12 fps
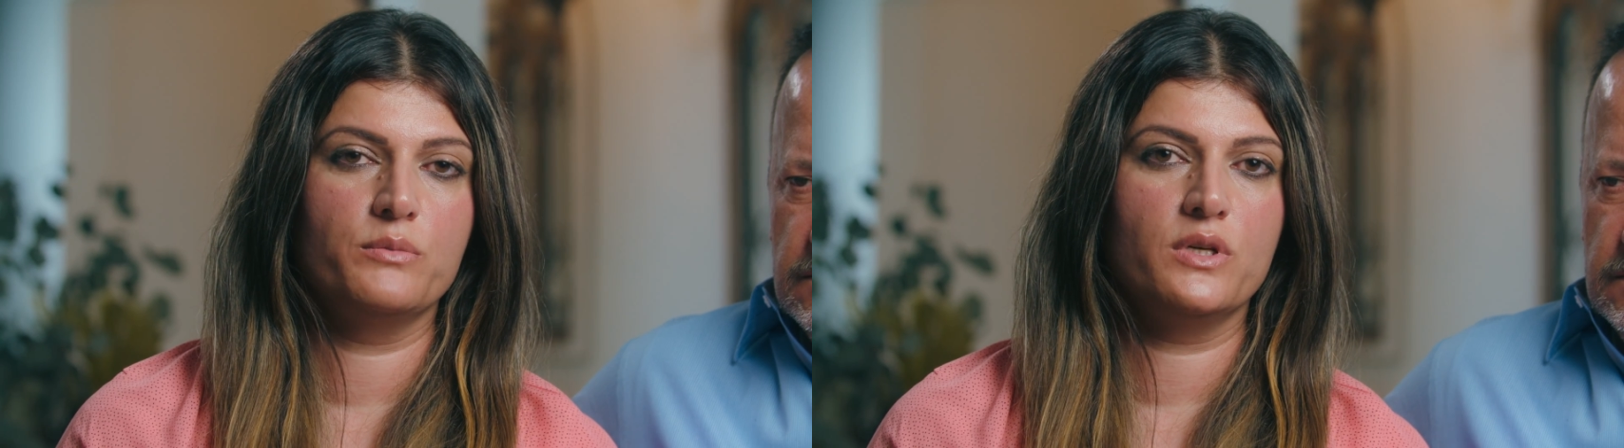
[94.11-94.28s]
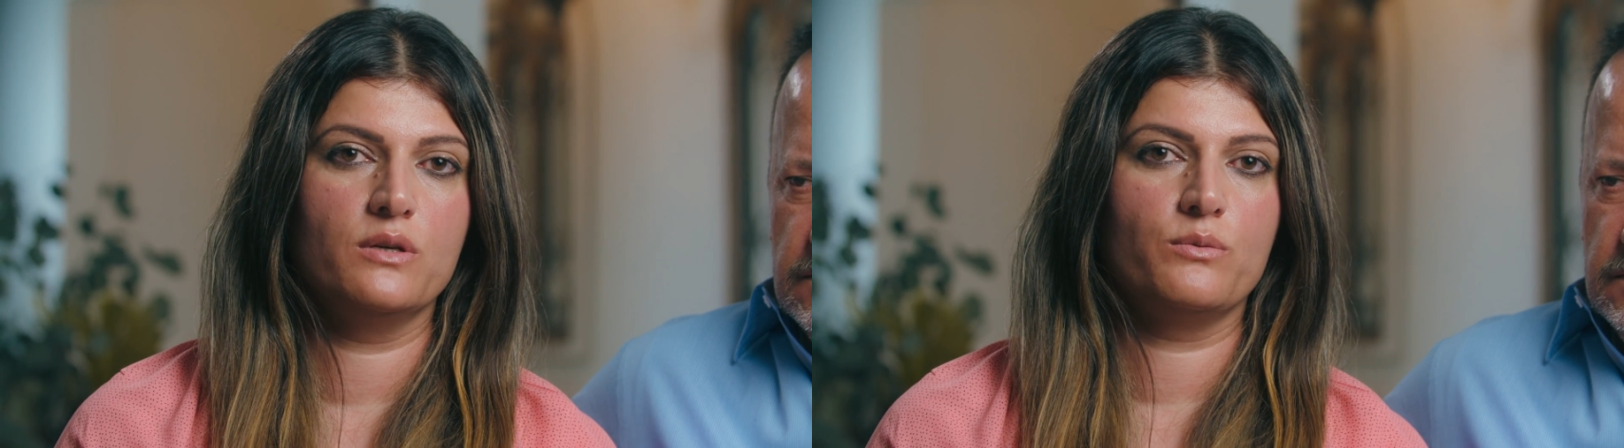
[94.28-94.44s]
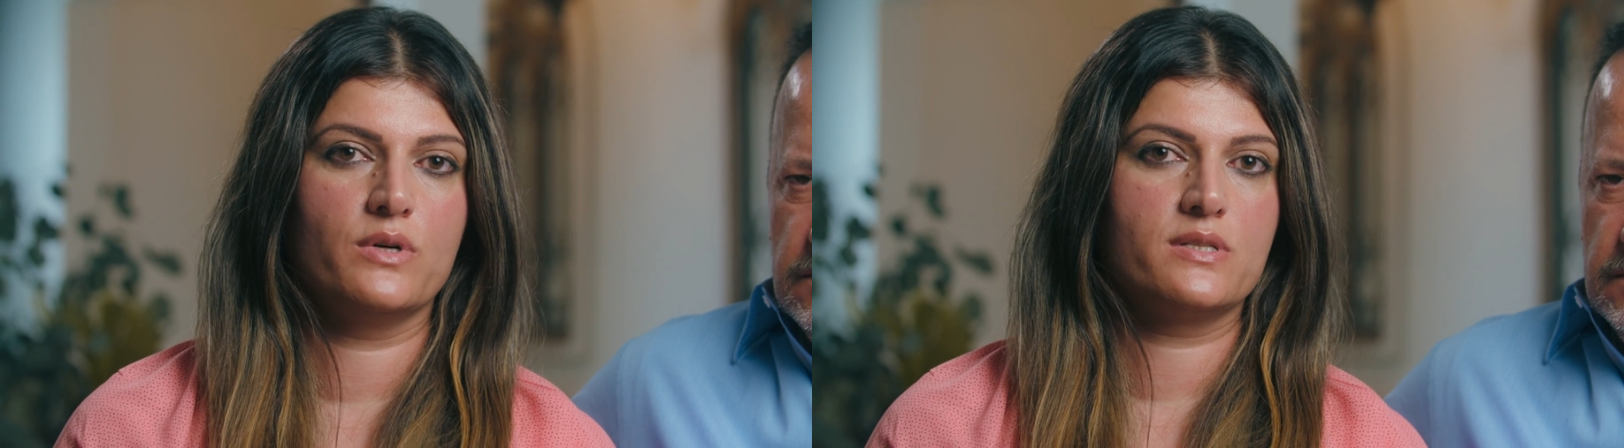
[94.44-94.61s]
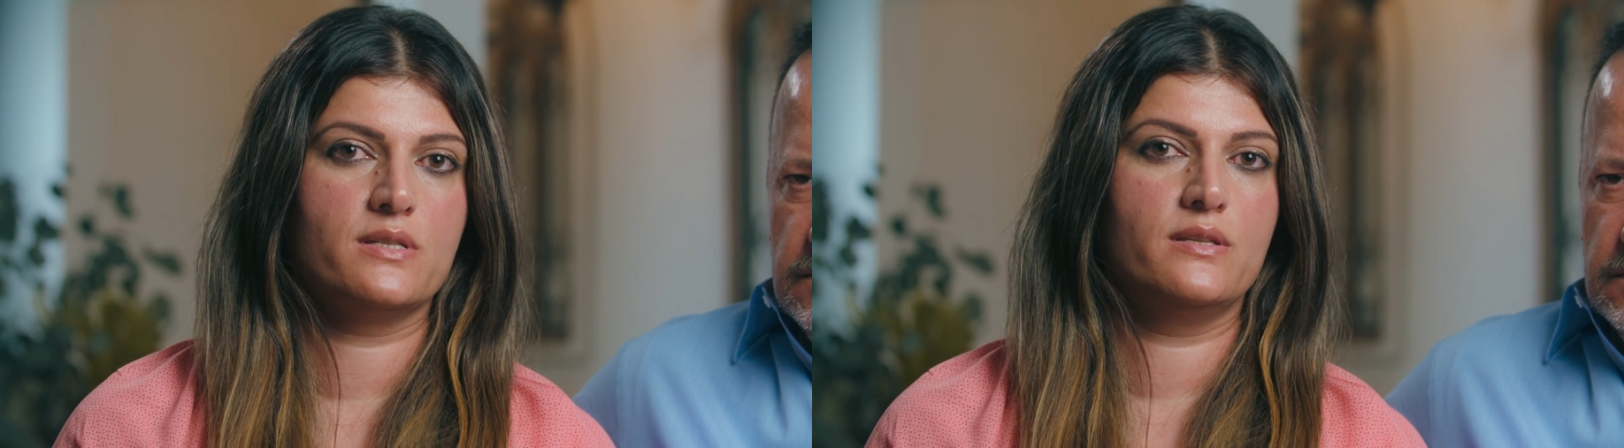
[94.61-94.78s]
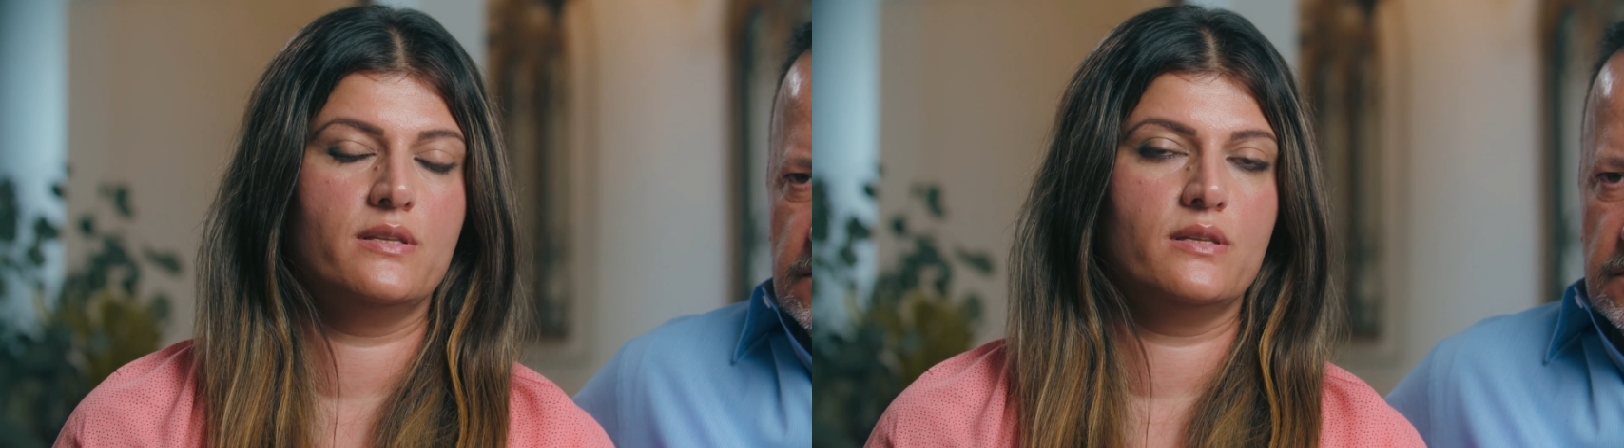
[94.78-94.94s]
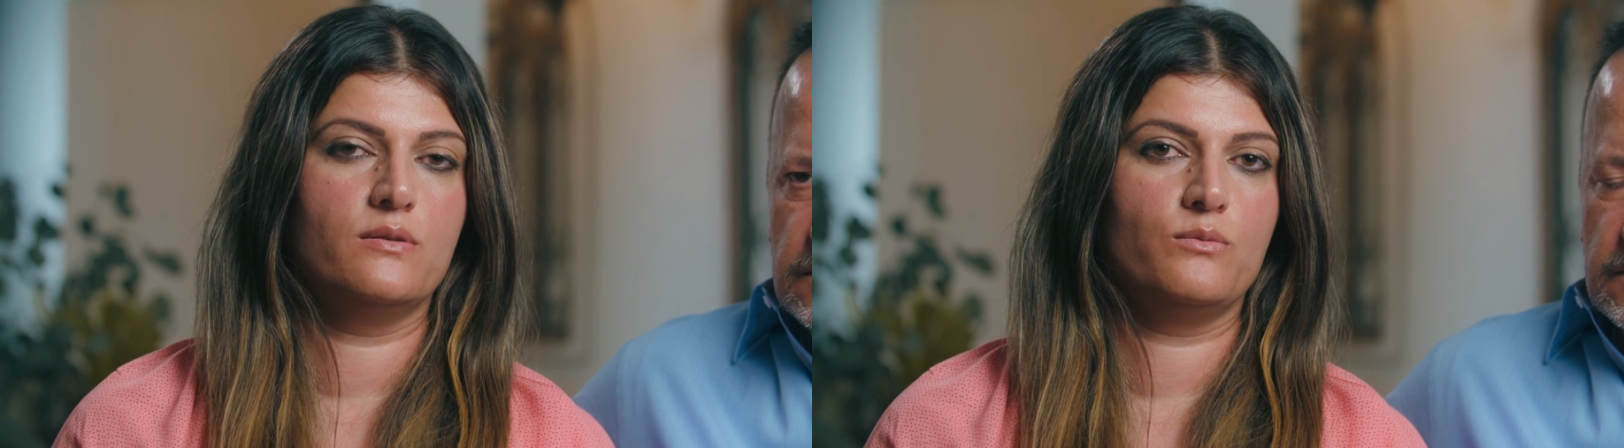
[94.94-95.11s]
me was
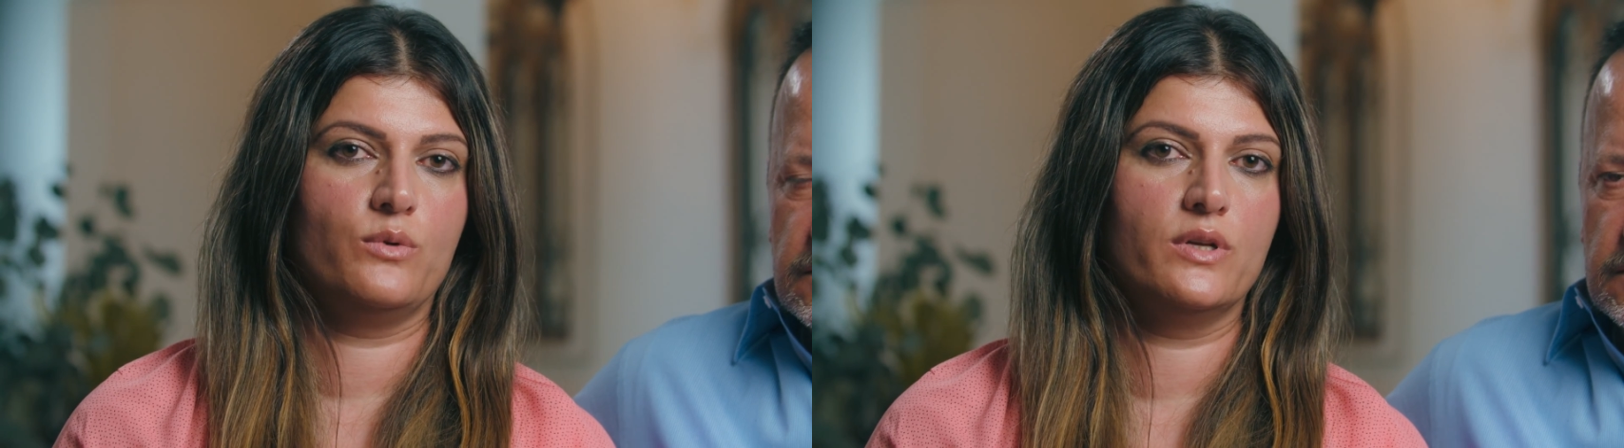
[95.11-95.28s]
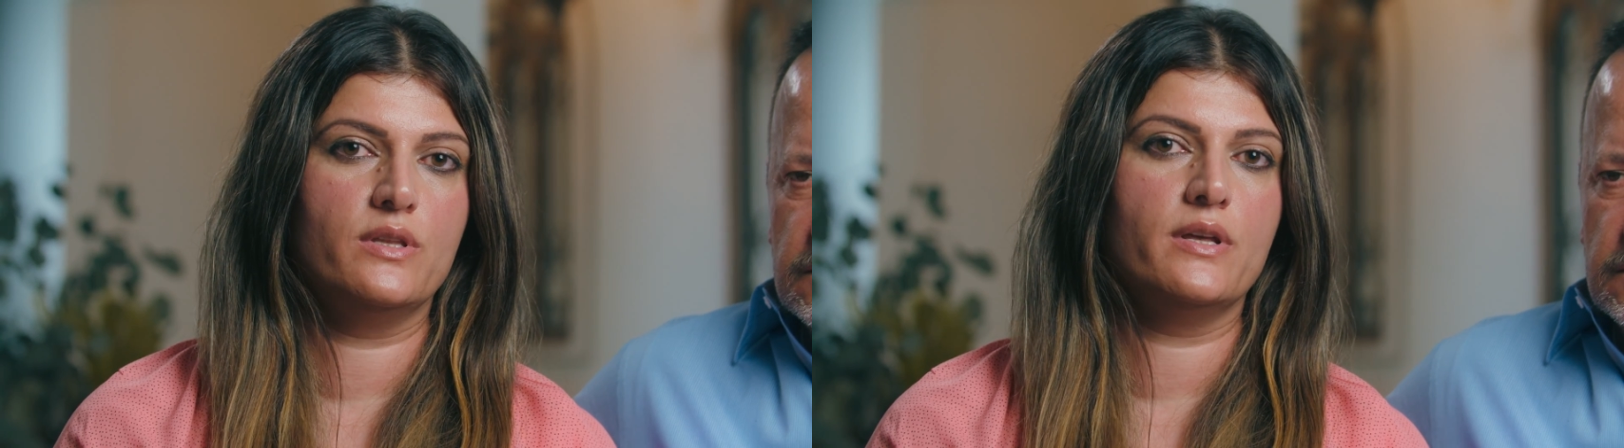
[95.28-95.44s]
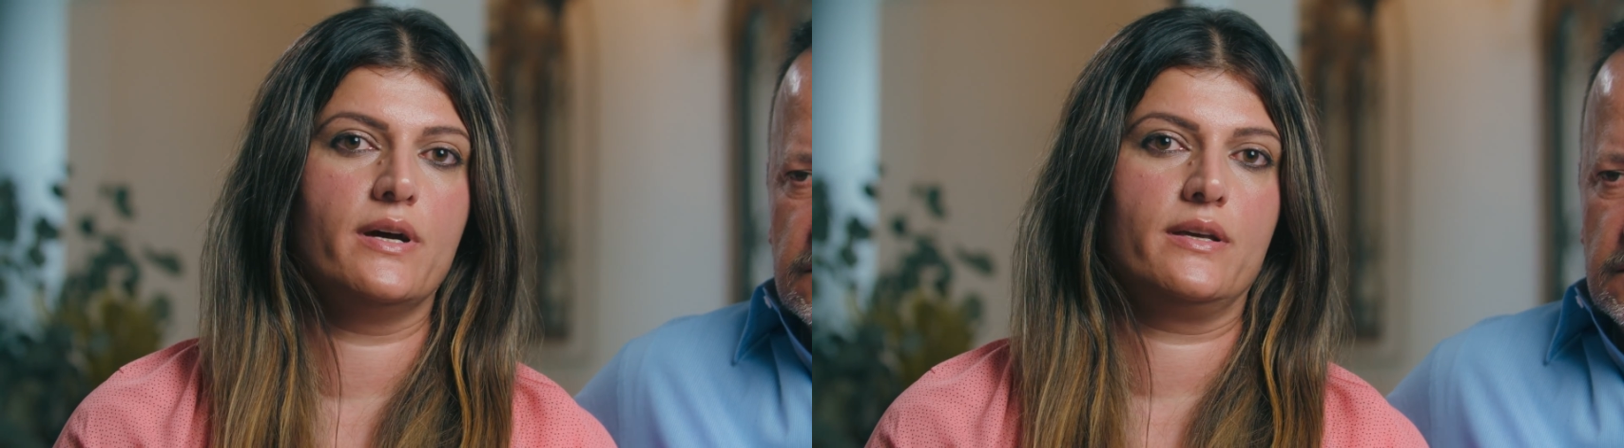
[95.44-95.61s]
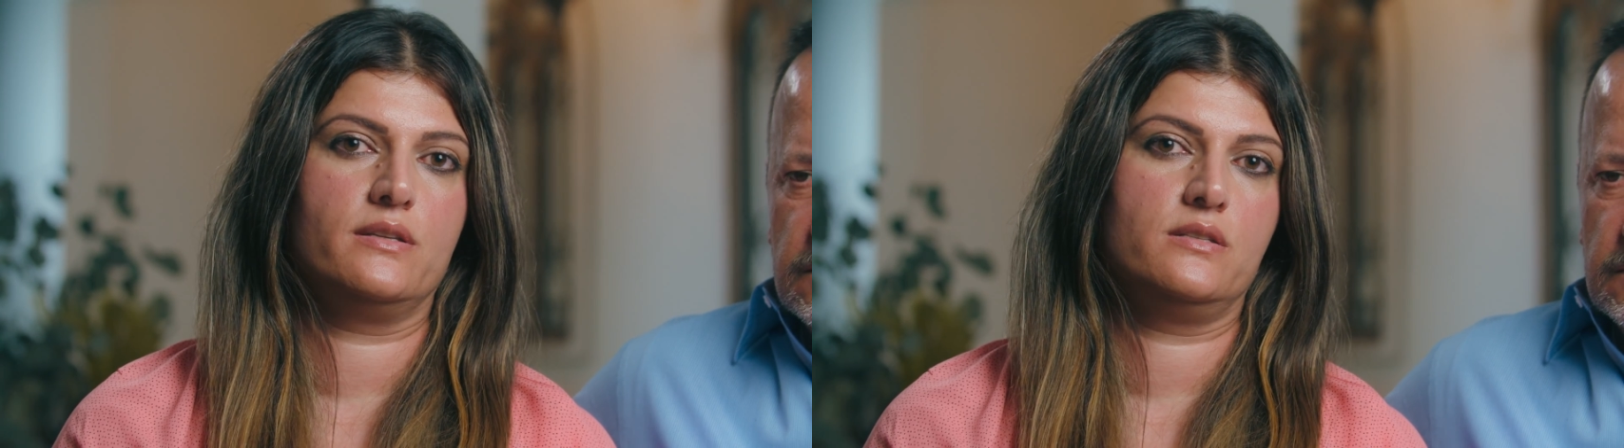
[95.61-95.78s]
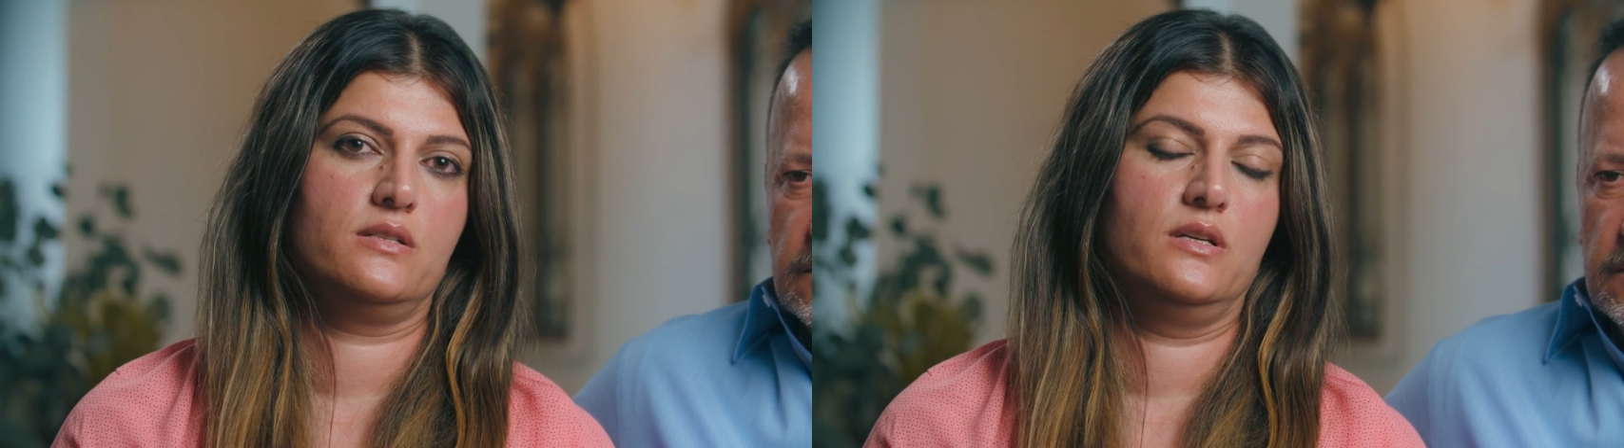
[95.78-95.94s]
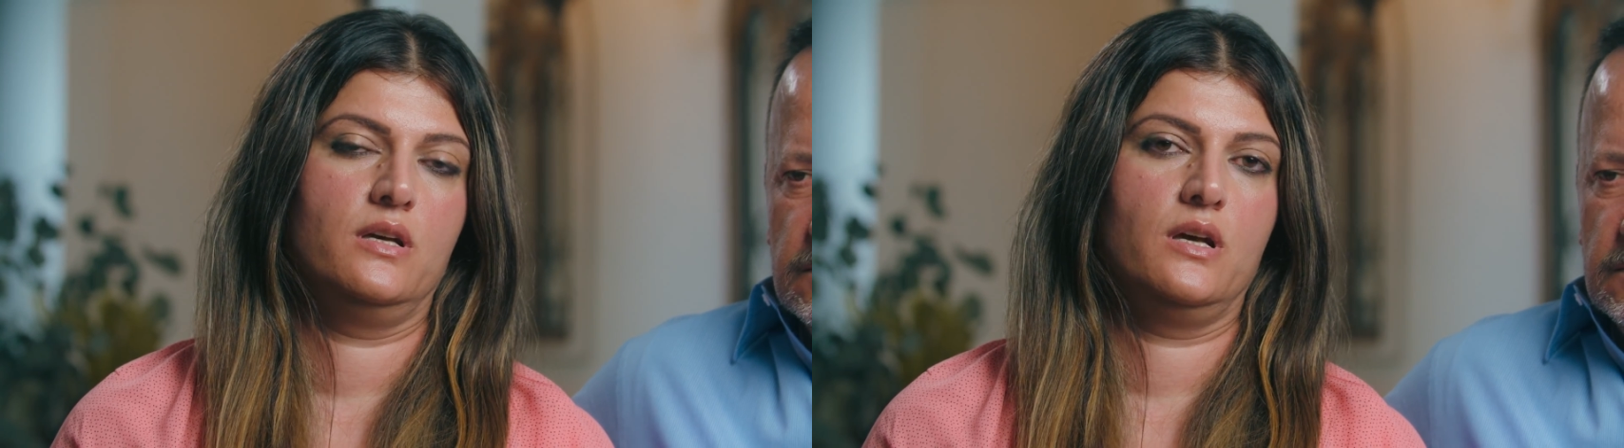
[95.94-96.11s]
in one night.